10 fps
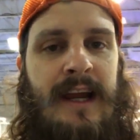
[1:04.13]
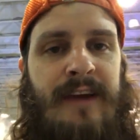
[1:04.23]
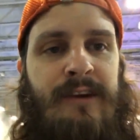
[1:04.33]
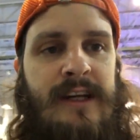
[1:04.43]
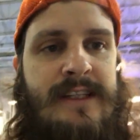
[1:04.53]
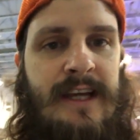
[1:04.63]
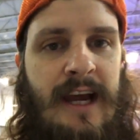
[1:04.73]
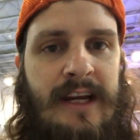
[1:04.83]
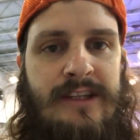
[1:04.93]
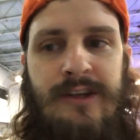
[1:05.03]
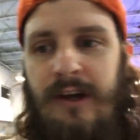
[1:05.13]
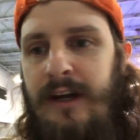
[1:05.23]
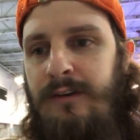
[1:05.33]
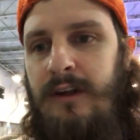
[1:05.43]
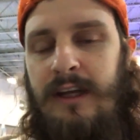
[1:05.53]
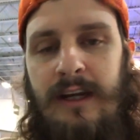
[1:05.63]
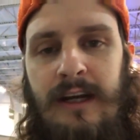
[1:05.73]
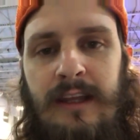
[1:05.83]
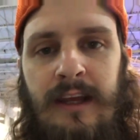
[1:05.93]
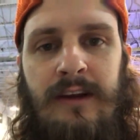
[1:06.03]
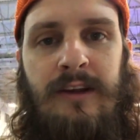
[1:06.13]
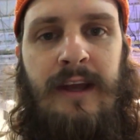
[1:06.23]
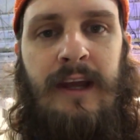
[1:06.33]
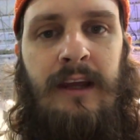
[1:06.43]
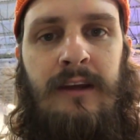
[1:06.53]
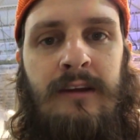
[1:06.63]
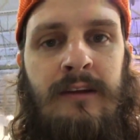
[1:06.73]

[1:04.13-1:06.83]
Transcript: have any size, so I didn't really get anything on that.